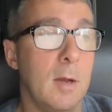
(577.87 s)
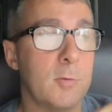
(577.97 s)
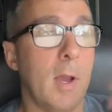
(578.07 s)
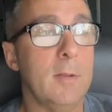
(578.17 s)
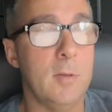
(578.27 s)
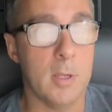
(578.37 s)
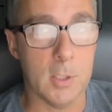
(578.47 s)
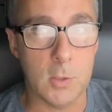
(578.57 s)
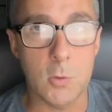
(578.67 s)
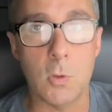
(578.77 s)
So I had done a
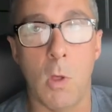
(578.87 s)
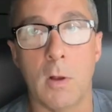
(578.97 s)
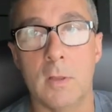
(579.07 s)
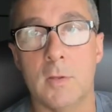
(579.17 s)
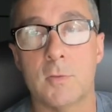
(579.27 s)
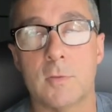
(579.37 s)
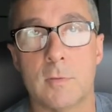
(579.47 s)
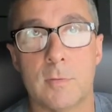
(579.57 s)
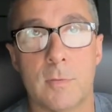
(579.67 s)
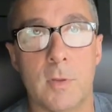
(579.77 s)
huge long list
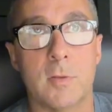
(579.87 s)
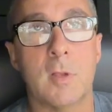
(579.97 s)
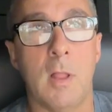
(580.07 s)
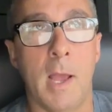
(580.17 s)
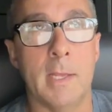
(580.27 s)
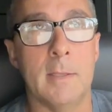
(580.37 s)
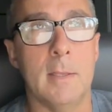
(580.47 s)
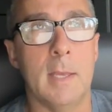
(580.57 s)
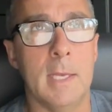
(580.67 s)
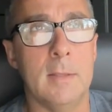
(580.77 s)
for this
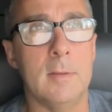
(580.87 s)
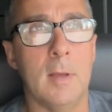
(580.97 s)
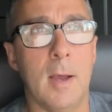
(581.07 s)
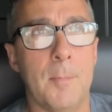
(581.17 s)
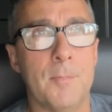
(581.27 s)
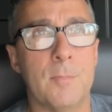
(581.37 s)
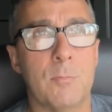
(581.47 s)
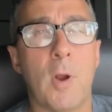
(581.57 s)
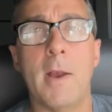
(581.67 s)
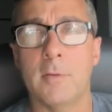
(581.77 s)
client. And
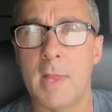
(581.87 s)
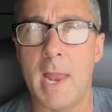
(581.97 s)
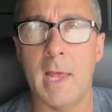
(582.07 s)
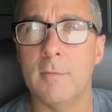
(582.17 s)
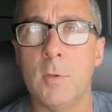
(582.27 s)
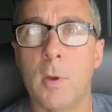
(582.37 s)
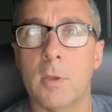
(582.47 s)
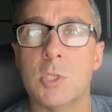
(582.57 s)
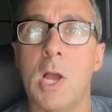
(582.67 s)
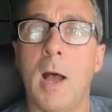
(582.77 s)
prior to that, I had a few other
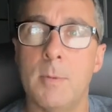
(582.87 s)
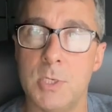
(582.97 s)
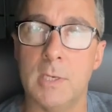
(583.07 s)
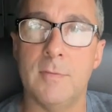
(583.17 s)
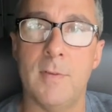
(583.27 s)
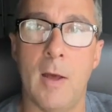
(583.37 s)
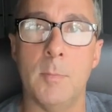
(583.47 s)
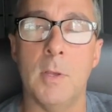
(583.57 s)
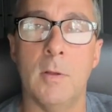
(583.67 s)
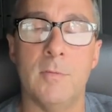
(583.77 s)
jobs. She had found
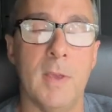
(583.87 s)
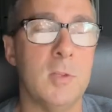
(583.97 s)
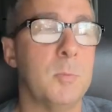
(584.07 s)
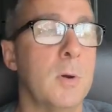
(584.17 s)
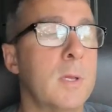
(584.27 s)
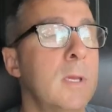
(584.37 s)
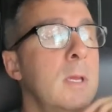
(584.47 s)
me on Facebook